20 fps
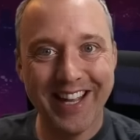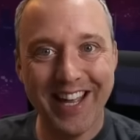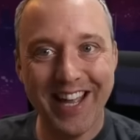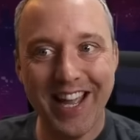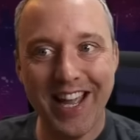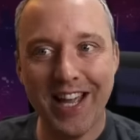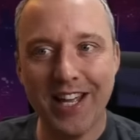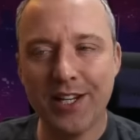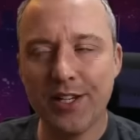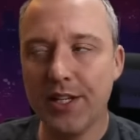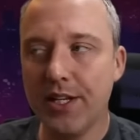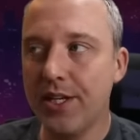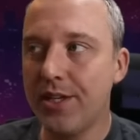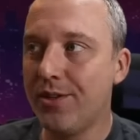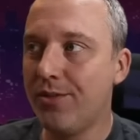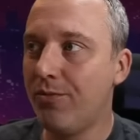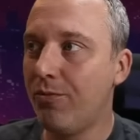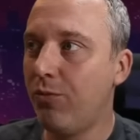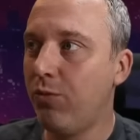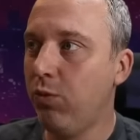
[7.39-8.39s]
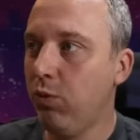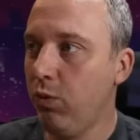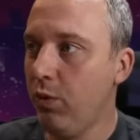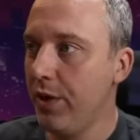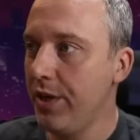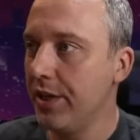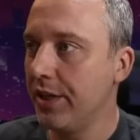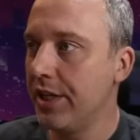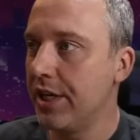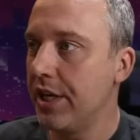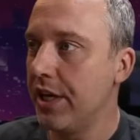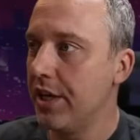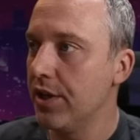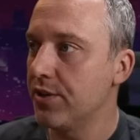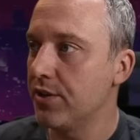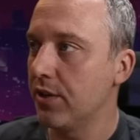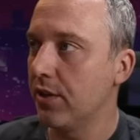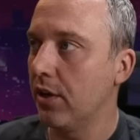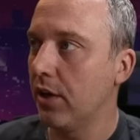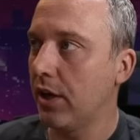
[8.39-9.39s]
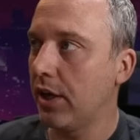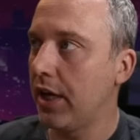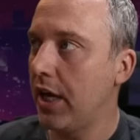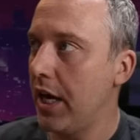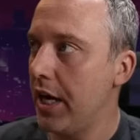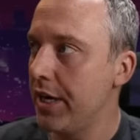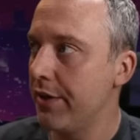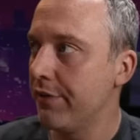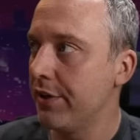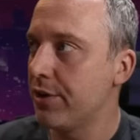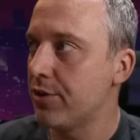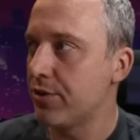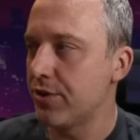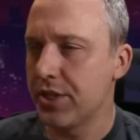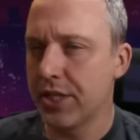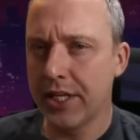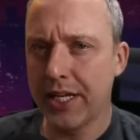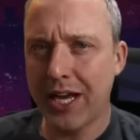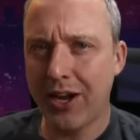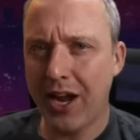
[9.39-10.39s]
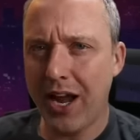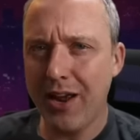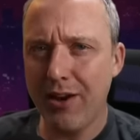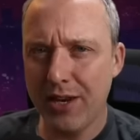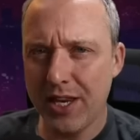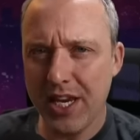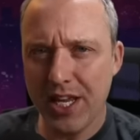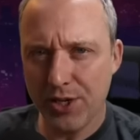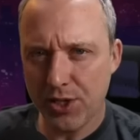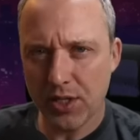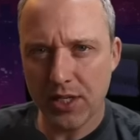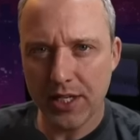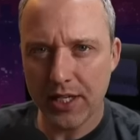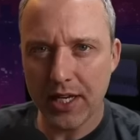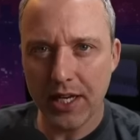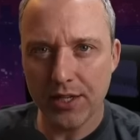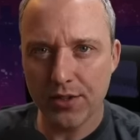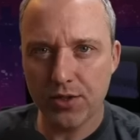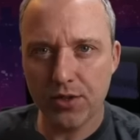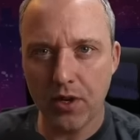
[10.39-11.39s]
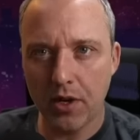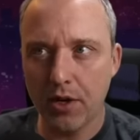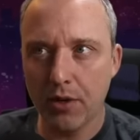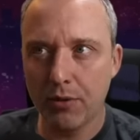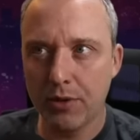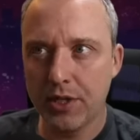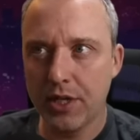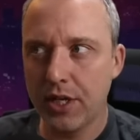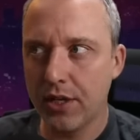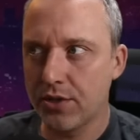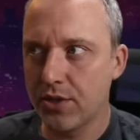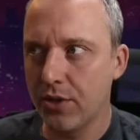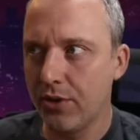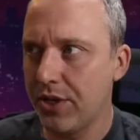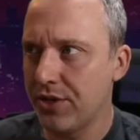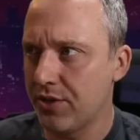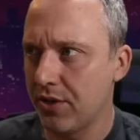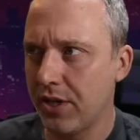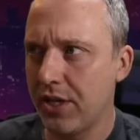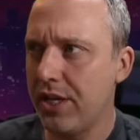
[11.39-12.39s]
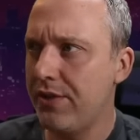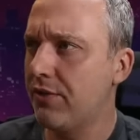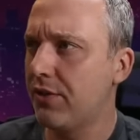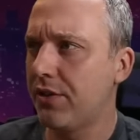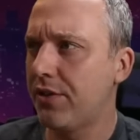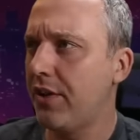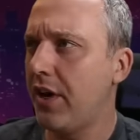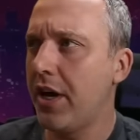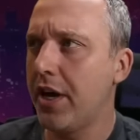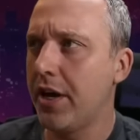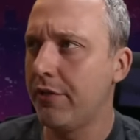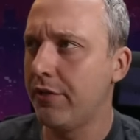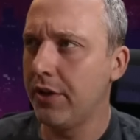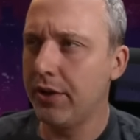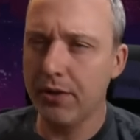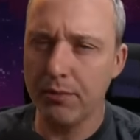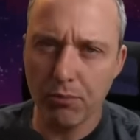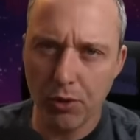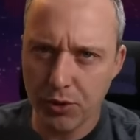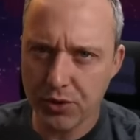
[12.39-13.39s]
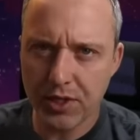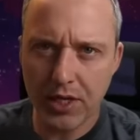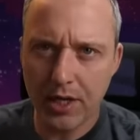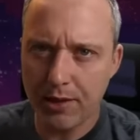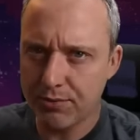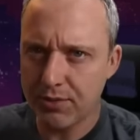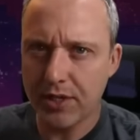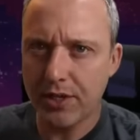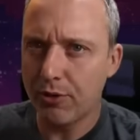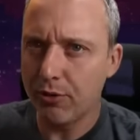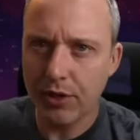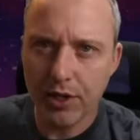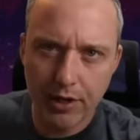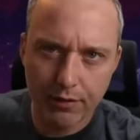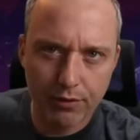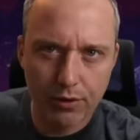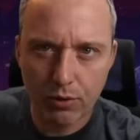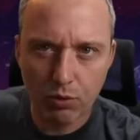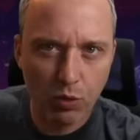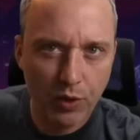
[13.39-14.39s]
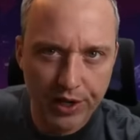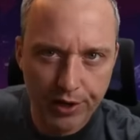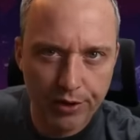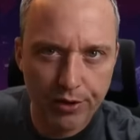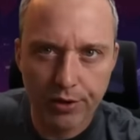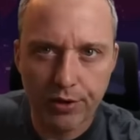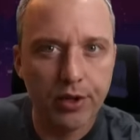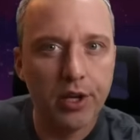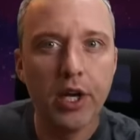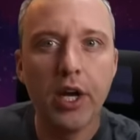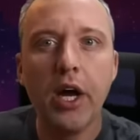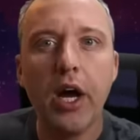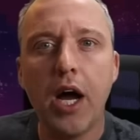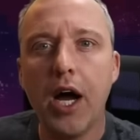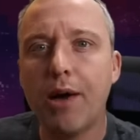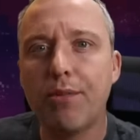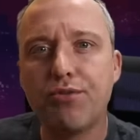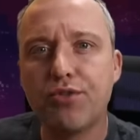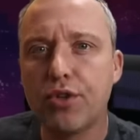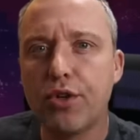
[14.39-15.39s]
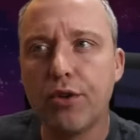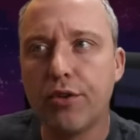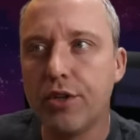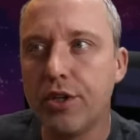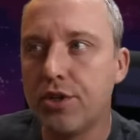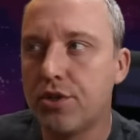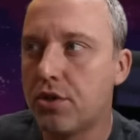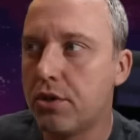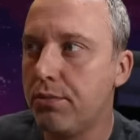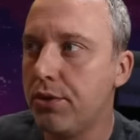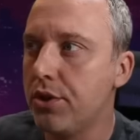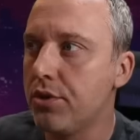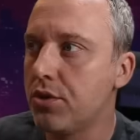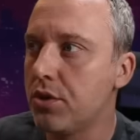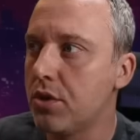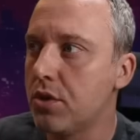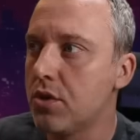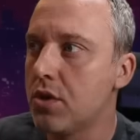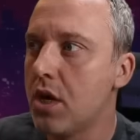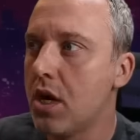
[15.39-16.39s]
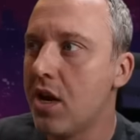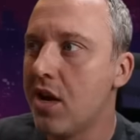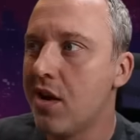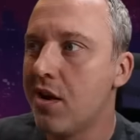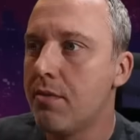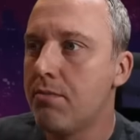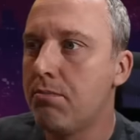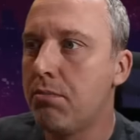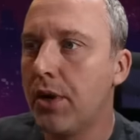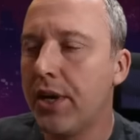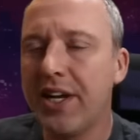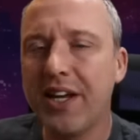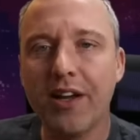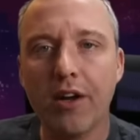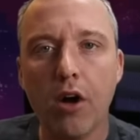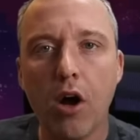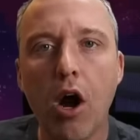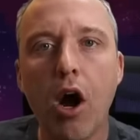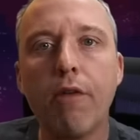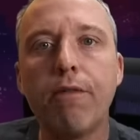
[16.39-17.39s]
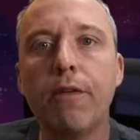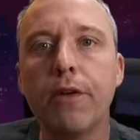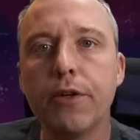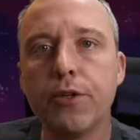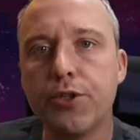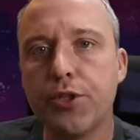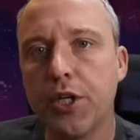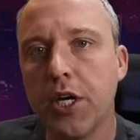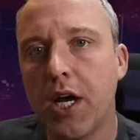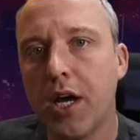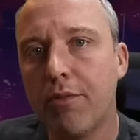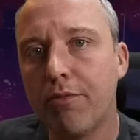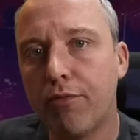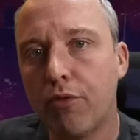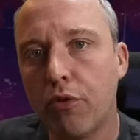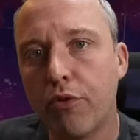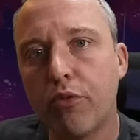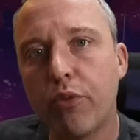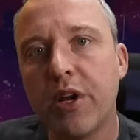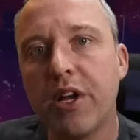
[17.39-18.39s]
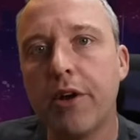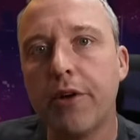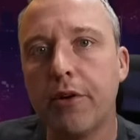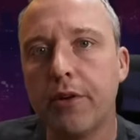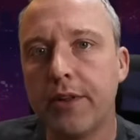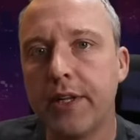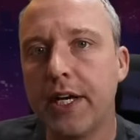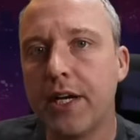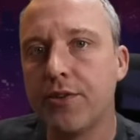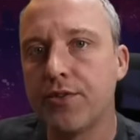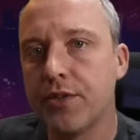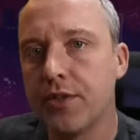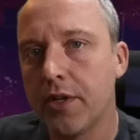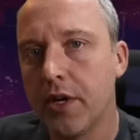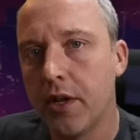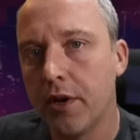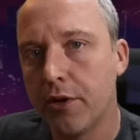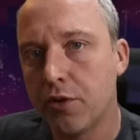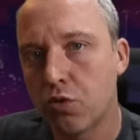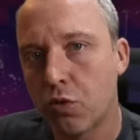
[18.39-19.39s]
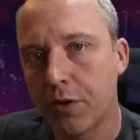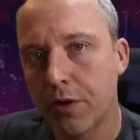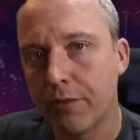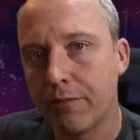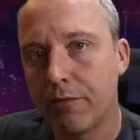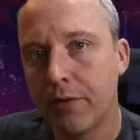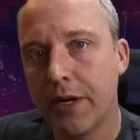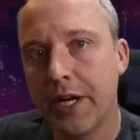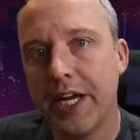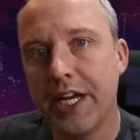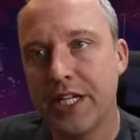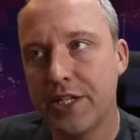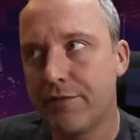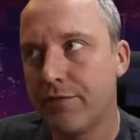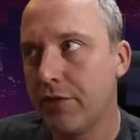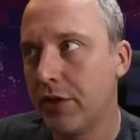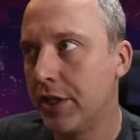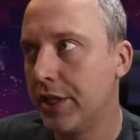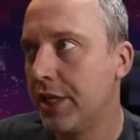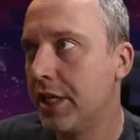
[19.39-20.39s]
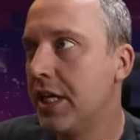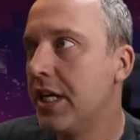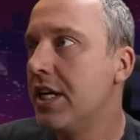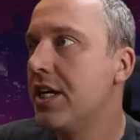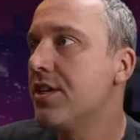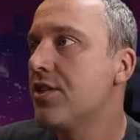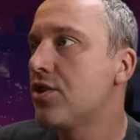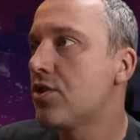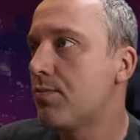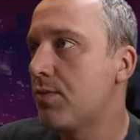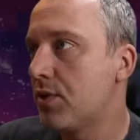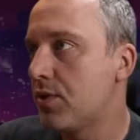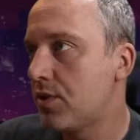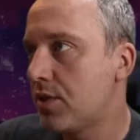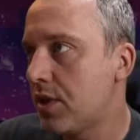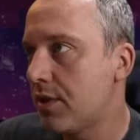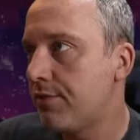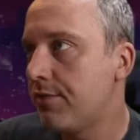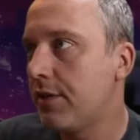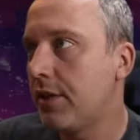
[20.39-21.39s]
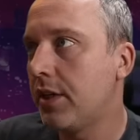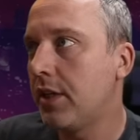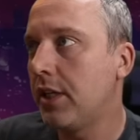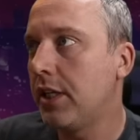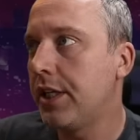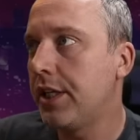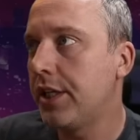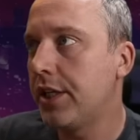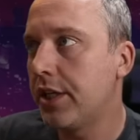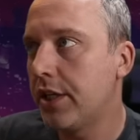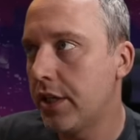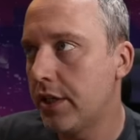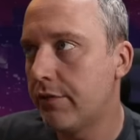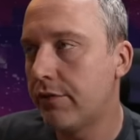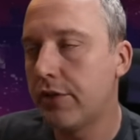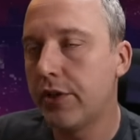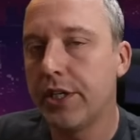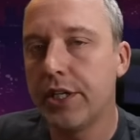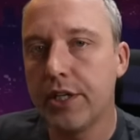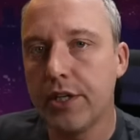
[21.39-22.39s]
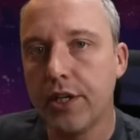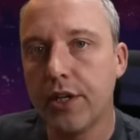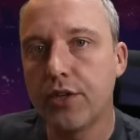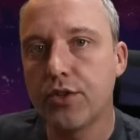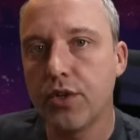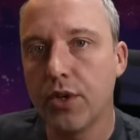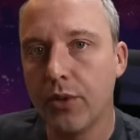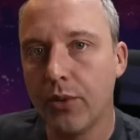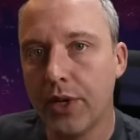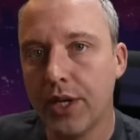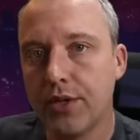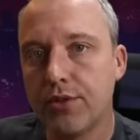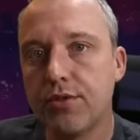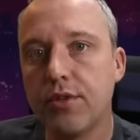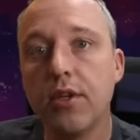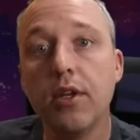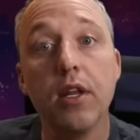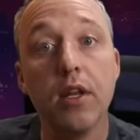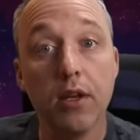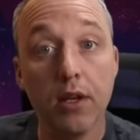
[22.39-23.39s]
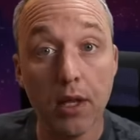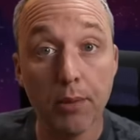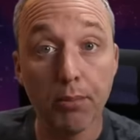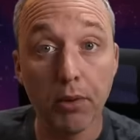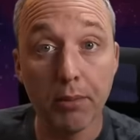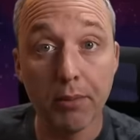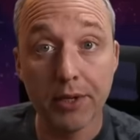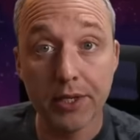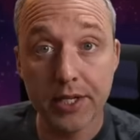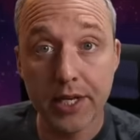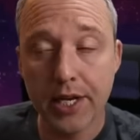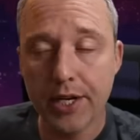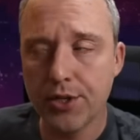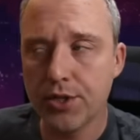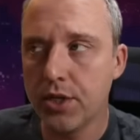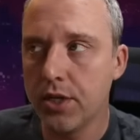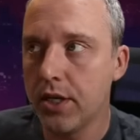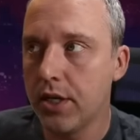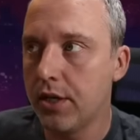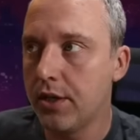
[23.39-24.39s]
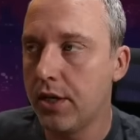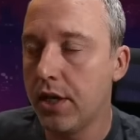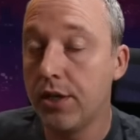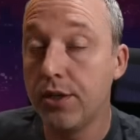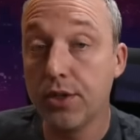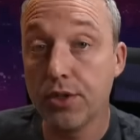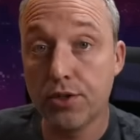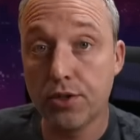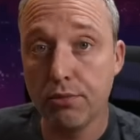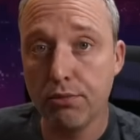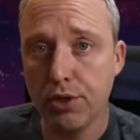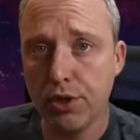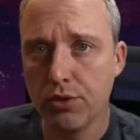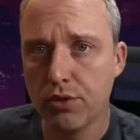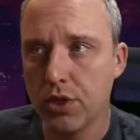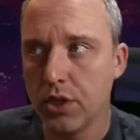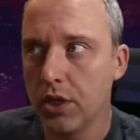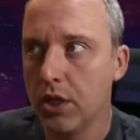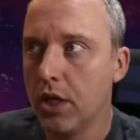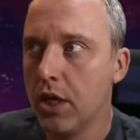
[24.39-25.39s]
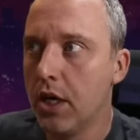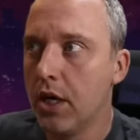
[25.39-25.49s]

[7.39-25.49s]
And it really is kind of interesting. Now, I initially got started with Nix OS and even thought of it, and most times I don't cover weird, obscure distributions, but I got offered a job for $300,000 working for a hedge fund specifically covering Nix OS implementation and, and distribution.